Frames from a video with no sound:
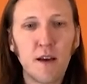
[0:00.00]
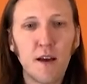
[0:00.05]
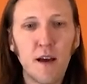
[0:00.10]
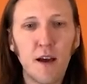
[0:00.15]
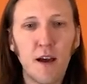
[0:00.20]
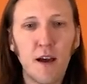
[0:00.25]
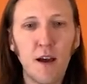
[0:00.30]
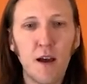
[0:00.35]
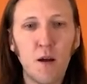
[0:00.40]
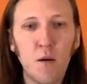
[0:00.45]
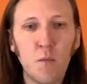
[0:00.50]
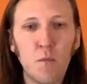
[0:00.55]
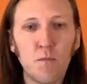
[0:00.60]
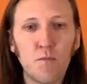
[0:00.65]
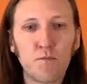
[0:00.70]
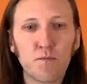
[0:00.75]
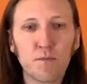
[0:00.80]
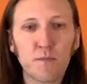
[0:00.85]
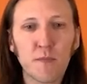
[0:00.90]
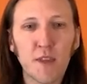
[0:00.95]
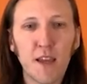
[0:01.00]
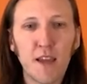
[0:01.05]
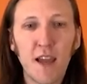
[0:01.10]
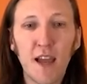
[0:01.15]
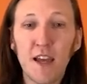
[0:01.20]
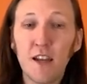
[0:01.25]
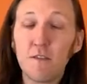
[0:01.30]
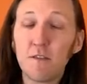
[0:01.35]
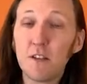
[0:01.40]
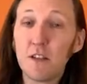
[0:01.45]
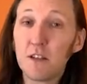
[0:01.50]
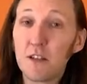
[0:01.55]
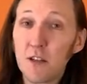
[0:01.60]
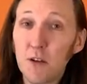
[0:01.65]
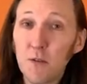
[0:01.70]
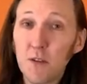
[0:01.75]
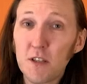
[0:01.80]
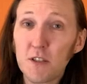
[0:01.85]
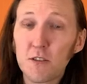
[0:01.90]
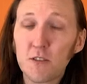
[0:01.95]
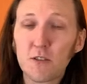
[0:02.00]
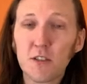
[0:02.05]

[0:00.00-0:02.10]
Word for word: And if you didn't know this,